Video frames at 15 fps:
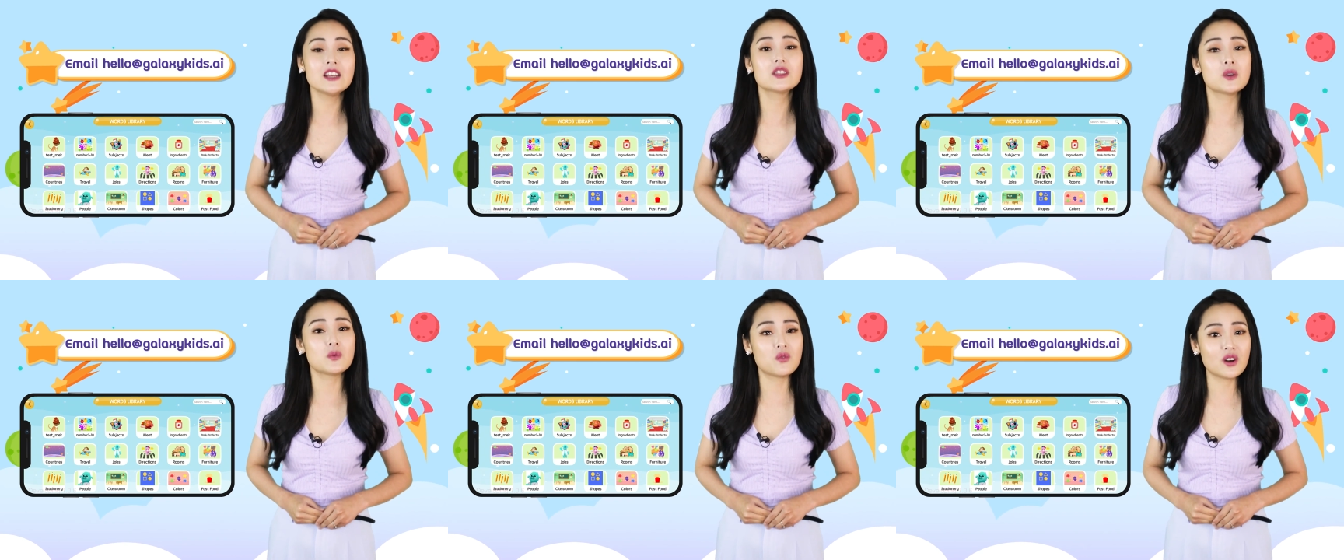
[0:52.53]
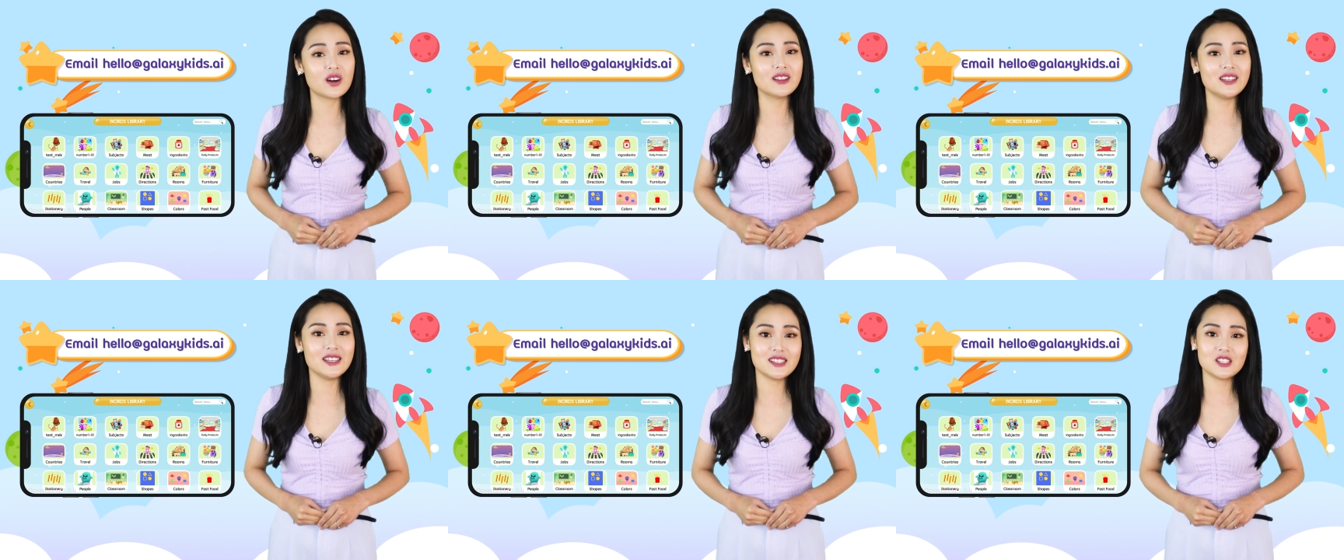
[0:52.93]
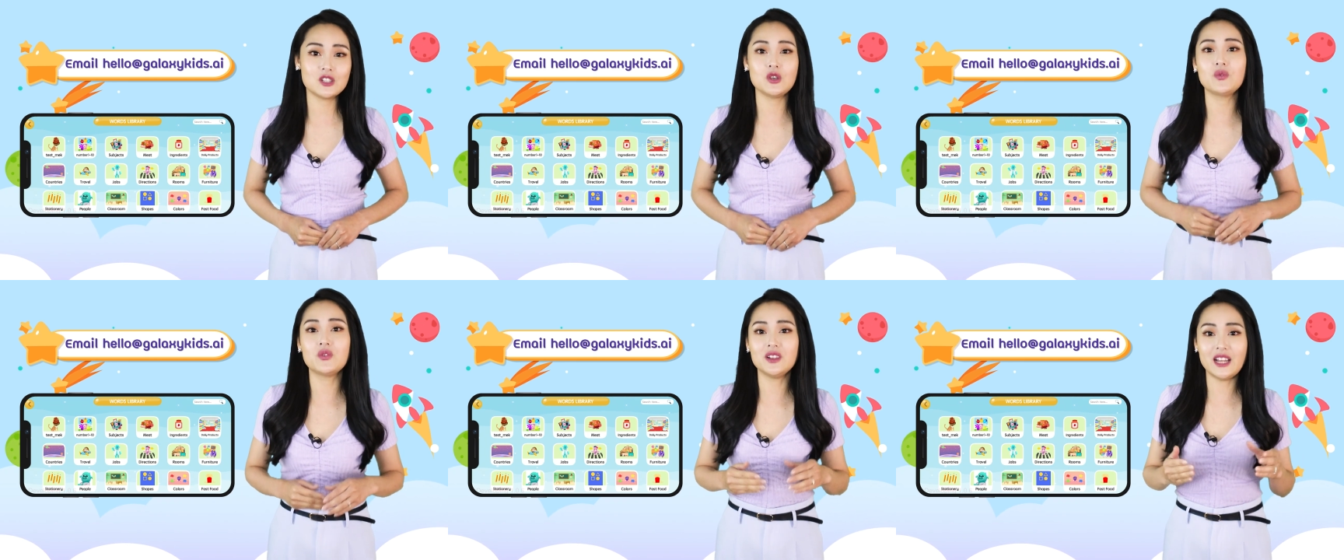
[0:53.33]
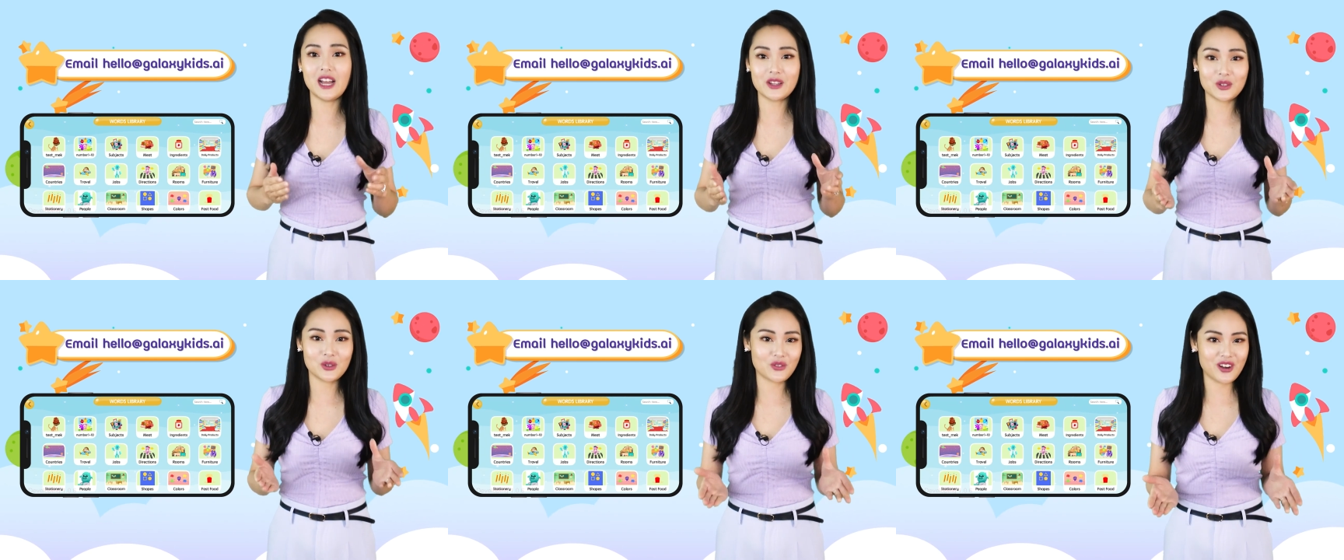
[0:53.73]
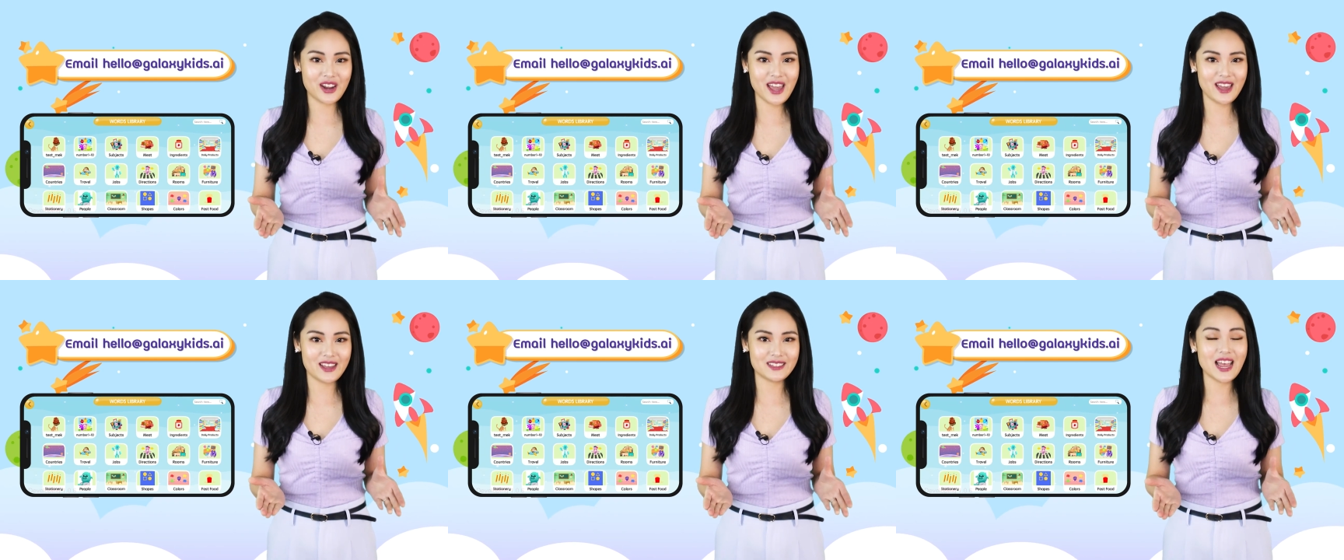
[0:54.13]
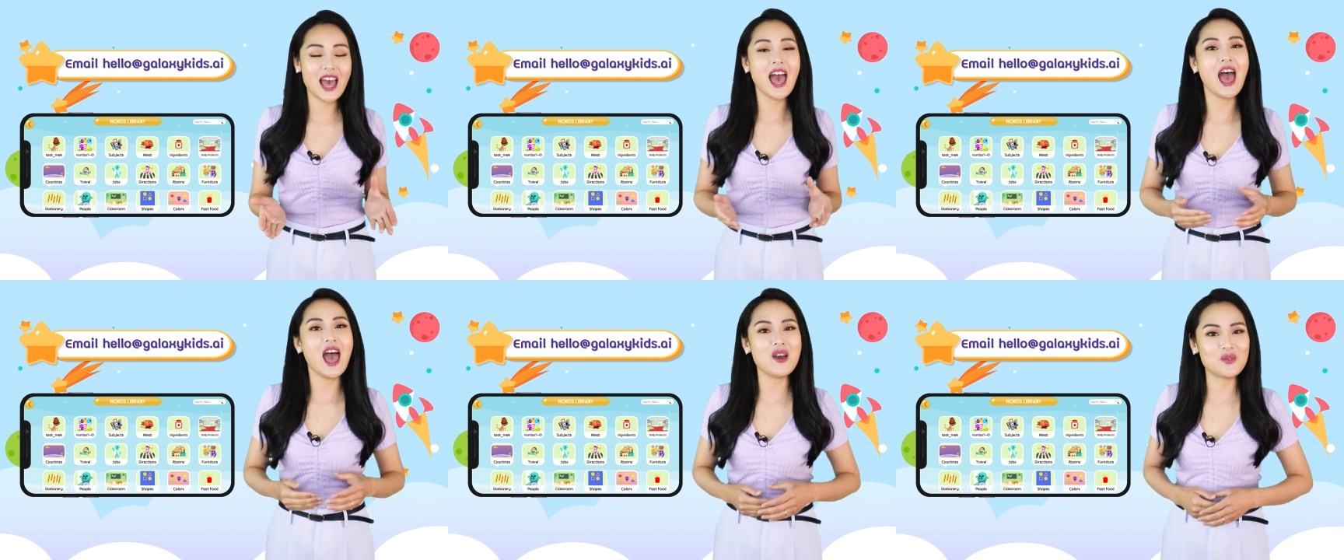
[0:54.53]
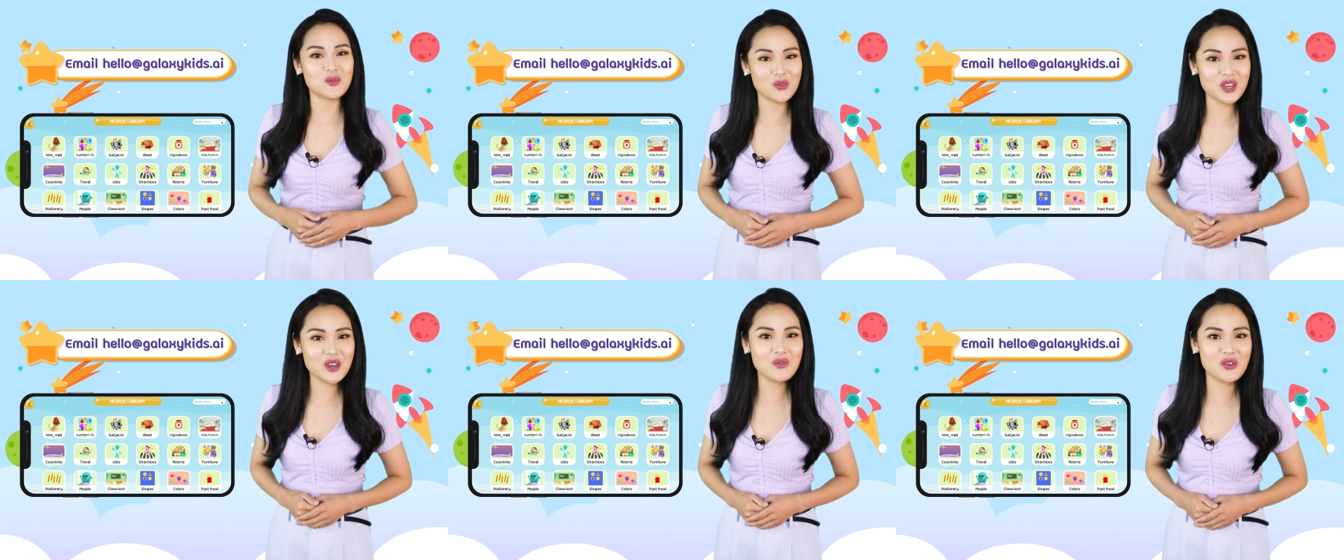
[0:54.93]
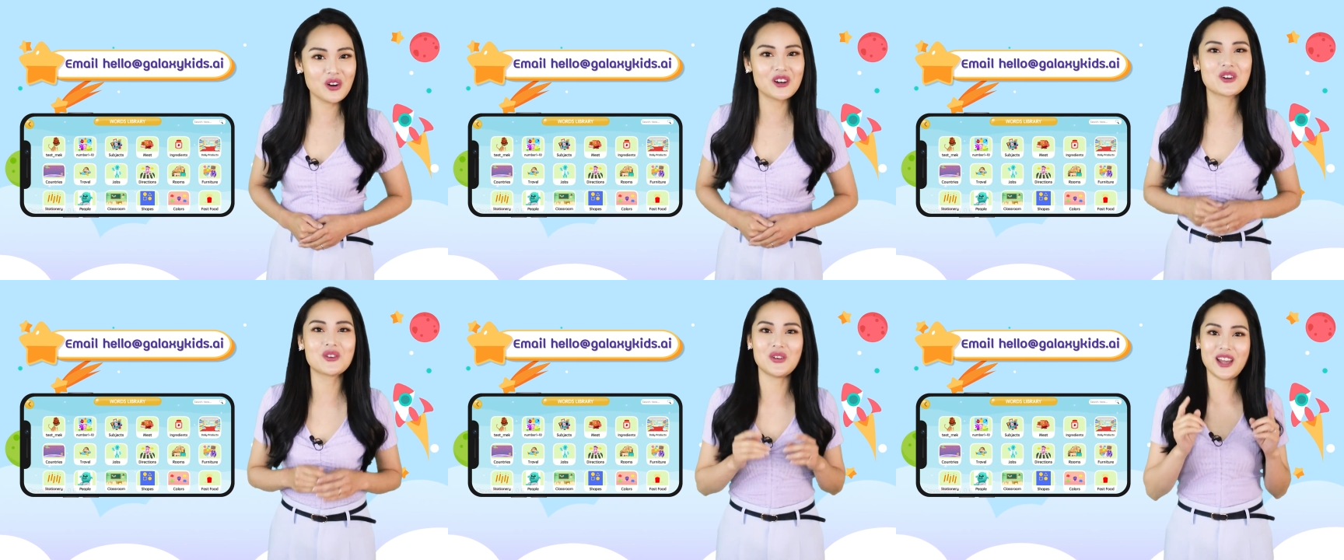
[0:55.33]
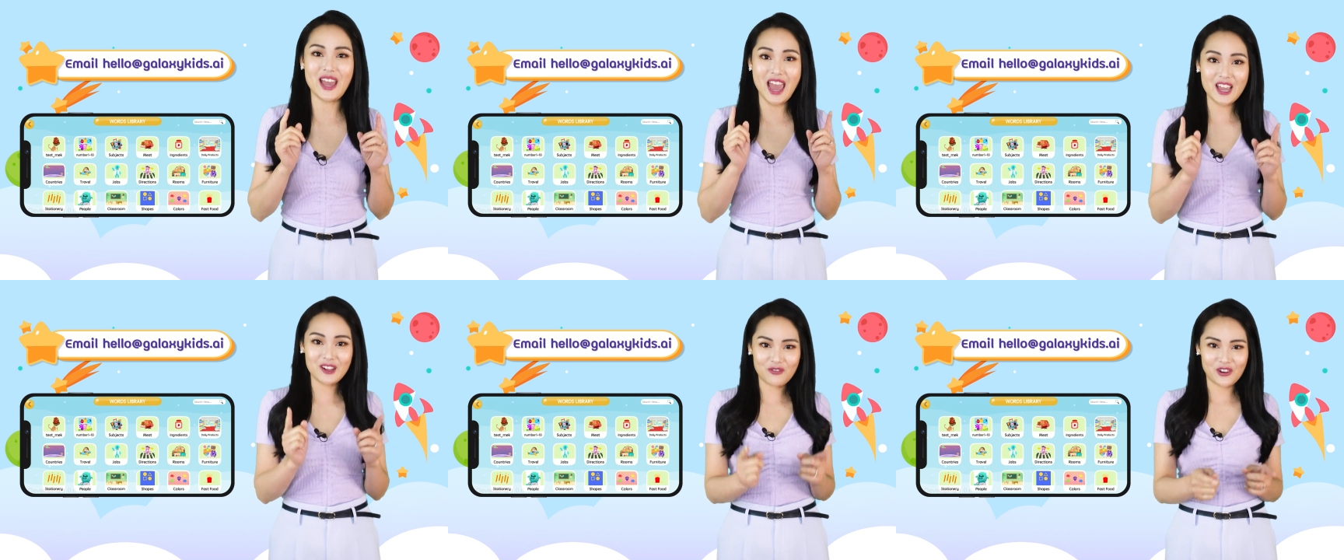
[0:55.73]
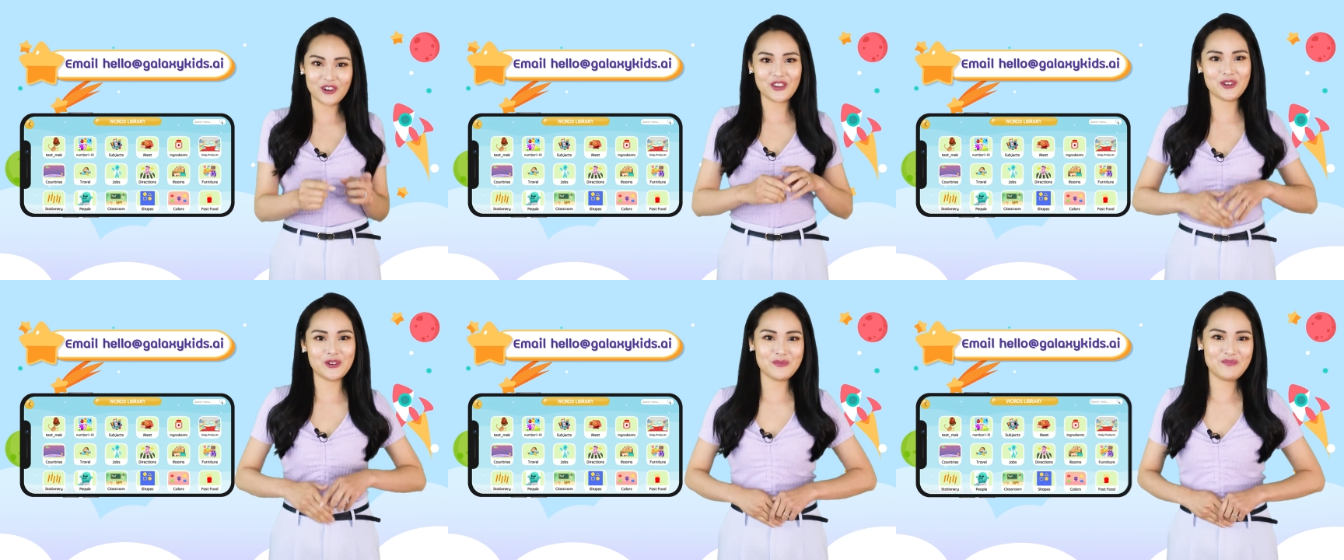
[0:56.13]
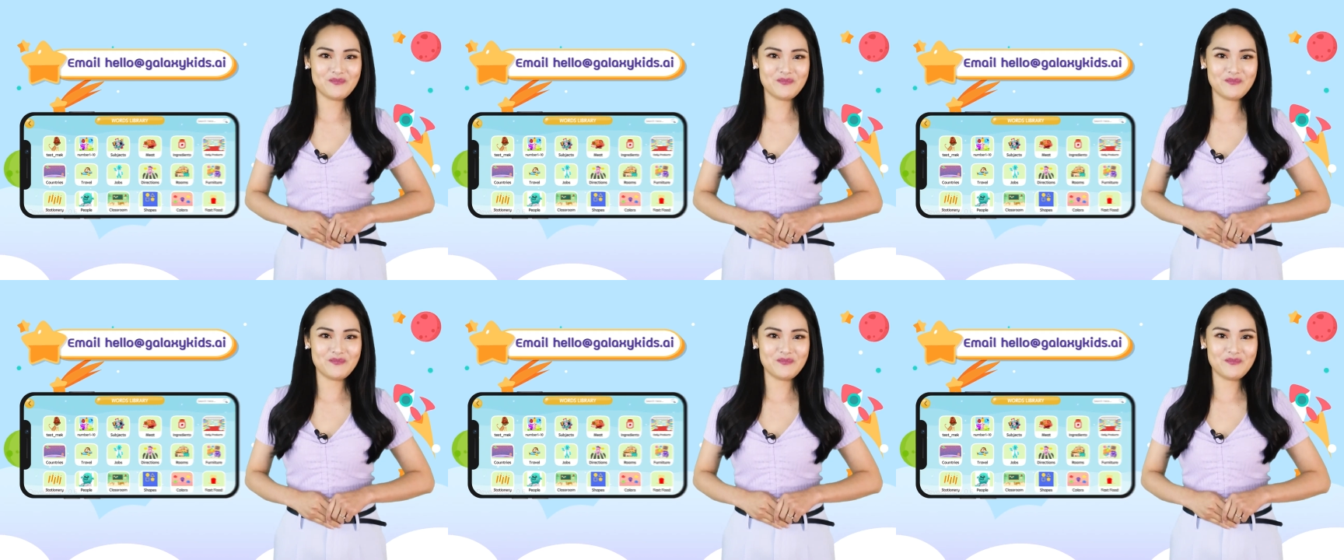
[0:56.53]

the word list you would like to create, and we will create for you.